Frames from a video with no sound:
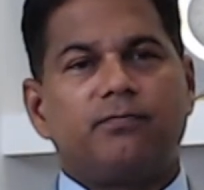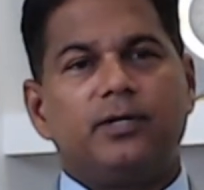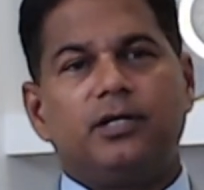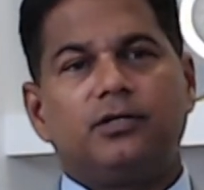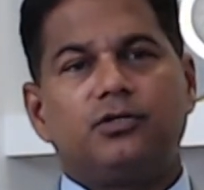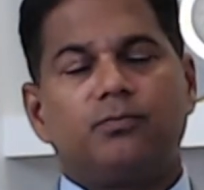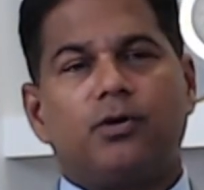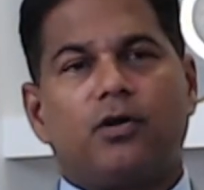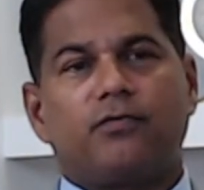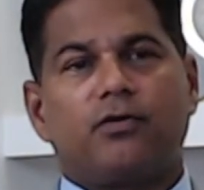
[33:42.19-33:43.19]
meeting
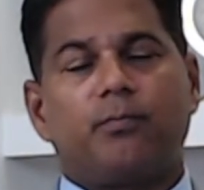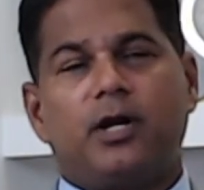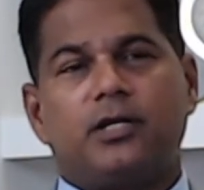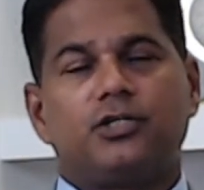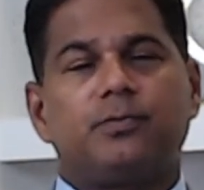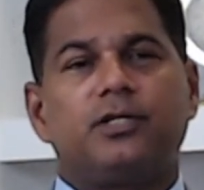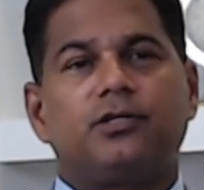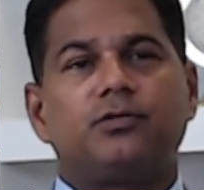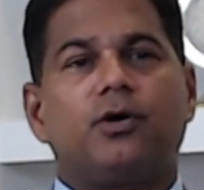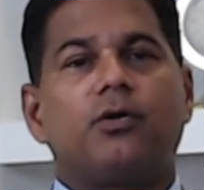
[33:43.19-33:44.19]
tomorrow, after our partners meeting
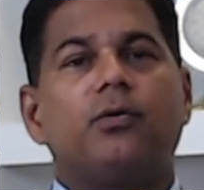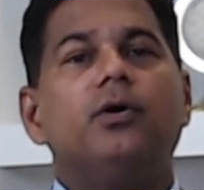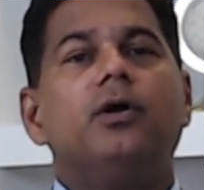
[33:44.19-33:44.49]
tomorrow.